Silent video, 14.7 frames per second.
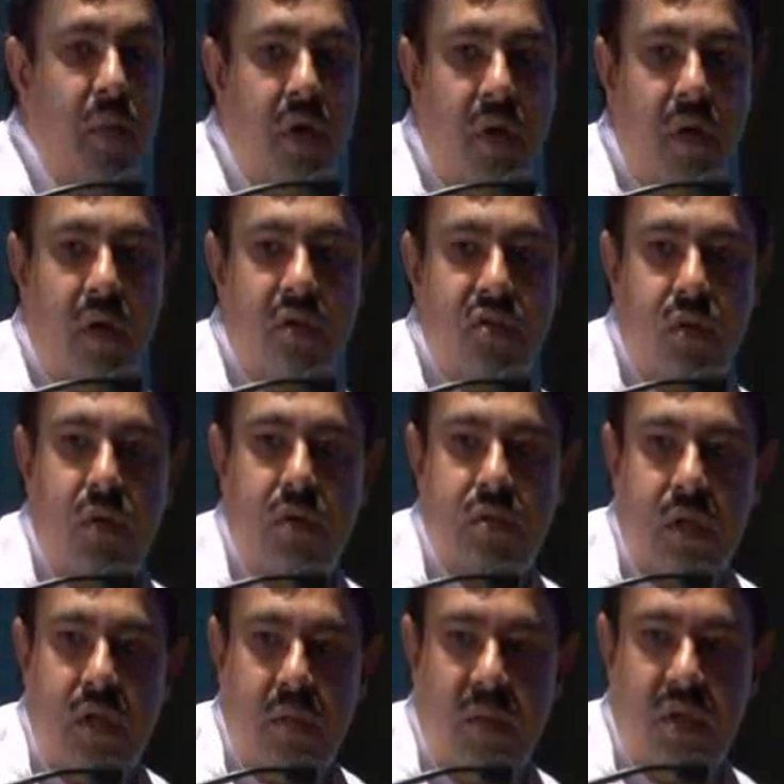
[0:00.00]
meter
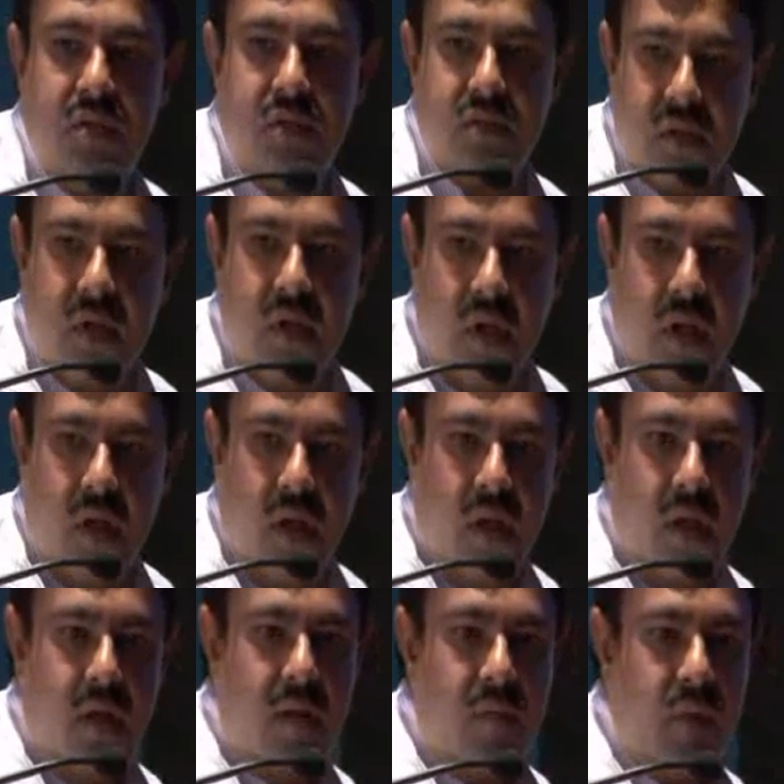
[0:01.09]
resolution images.
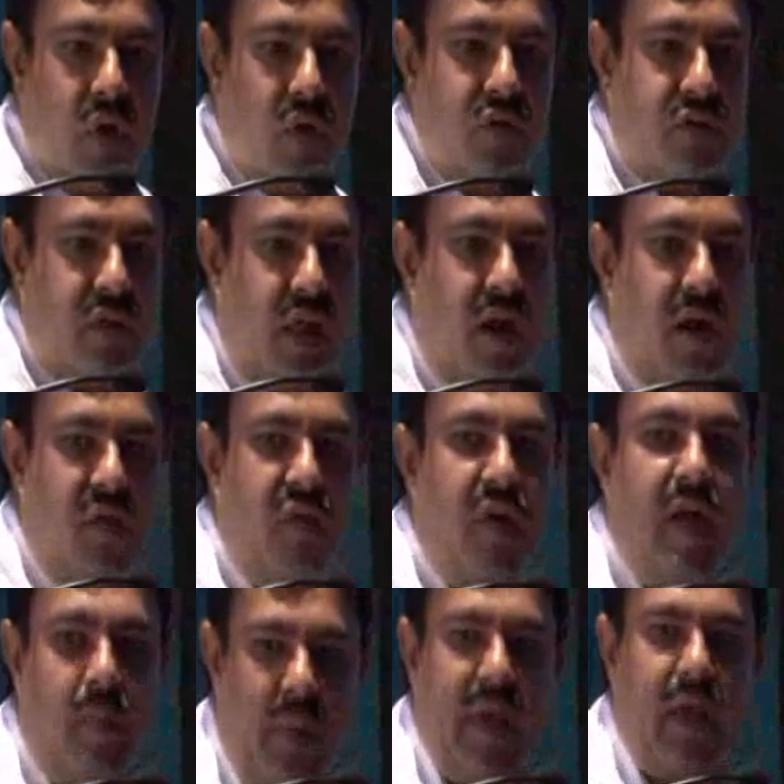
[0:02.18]
Because there are
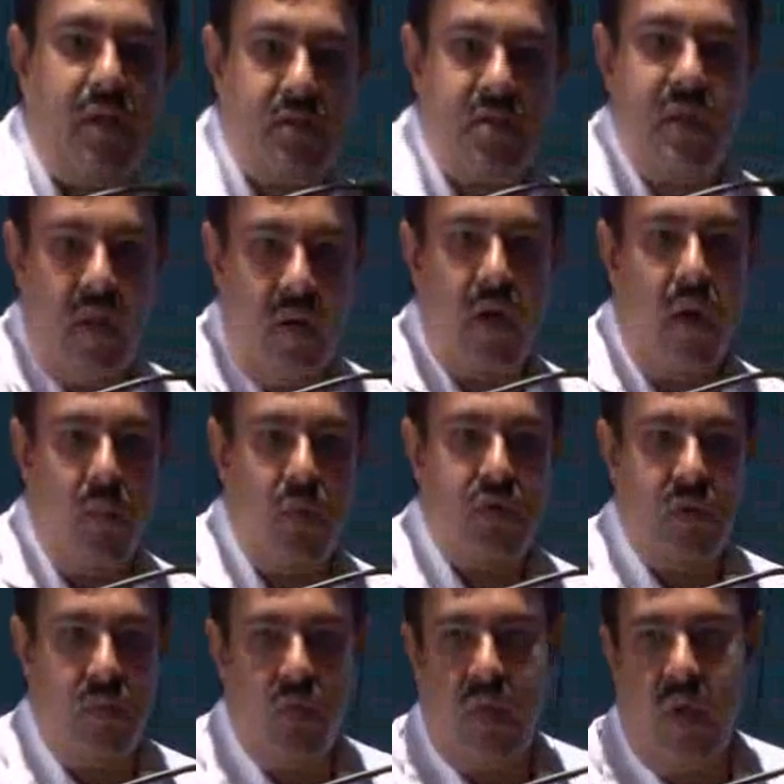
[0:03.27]
different applications. I will come to
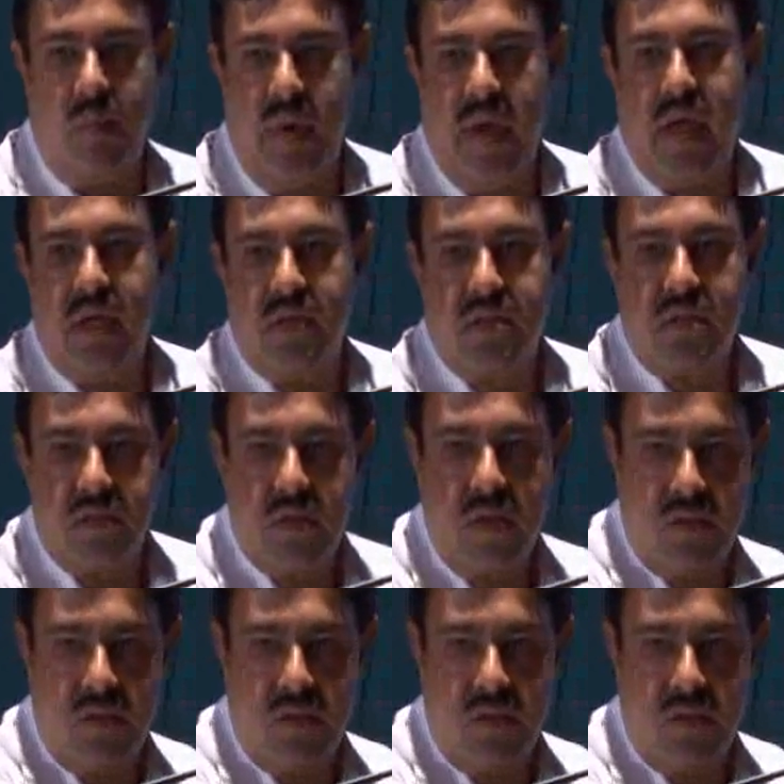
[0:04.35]
some of the applications.